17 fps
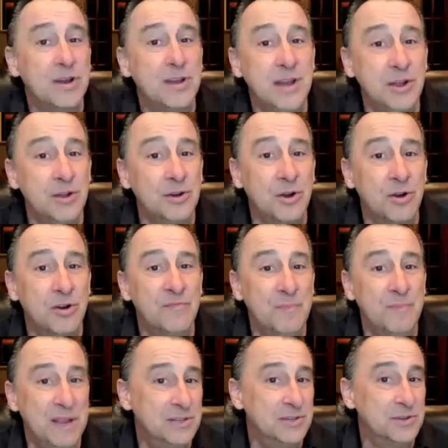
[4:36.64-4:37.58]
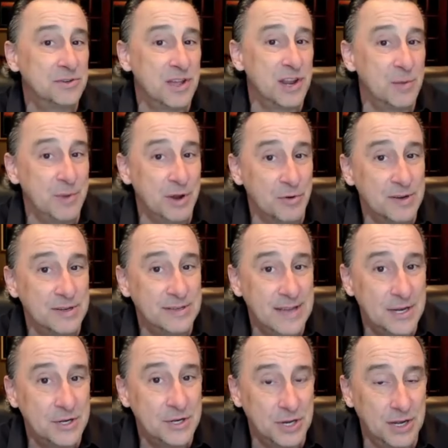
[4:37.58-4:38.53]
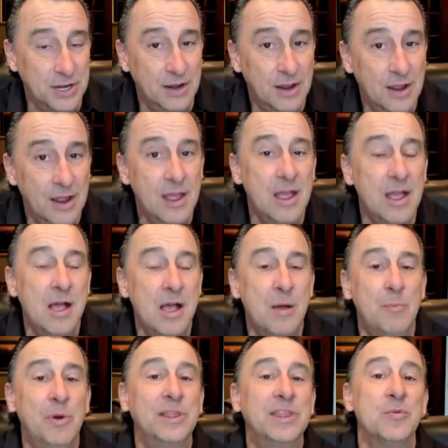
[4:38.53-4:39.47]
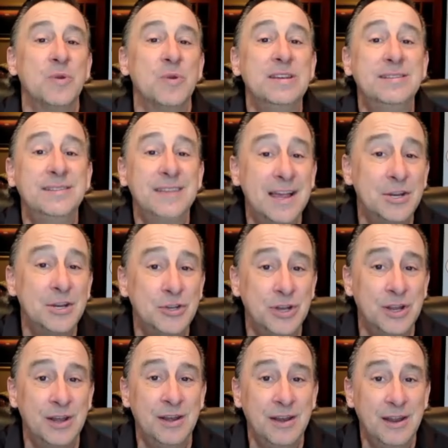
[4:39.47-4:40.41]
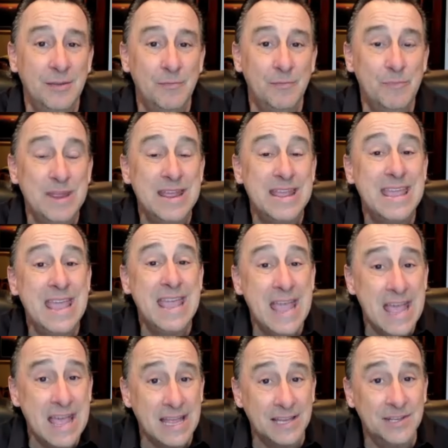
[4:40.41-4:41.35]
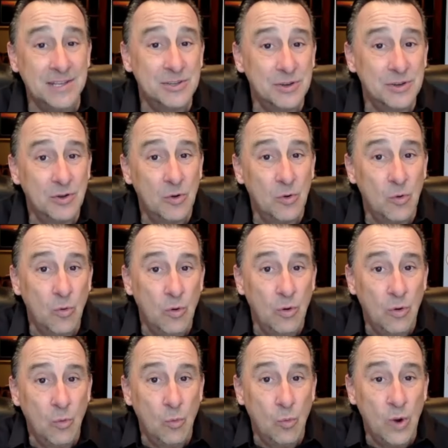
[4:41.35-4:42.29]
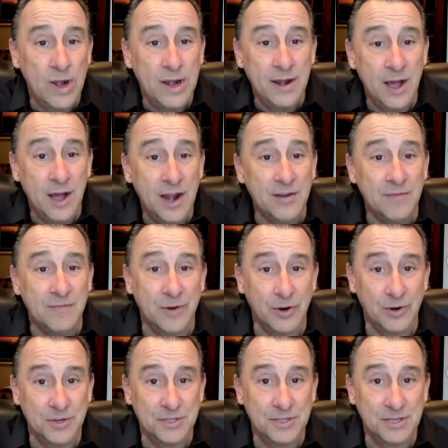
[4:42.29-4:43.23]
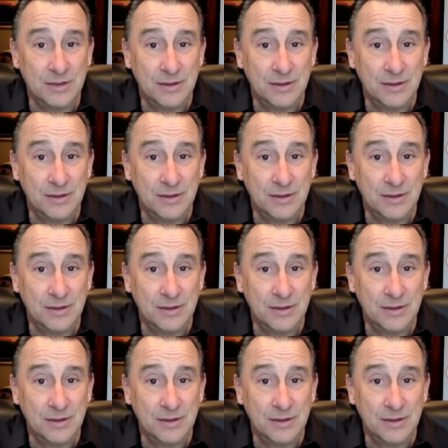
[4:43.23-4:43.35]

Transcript: yield curve means there's going to be a recession, but the really recession begins when it uninverts.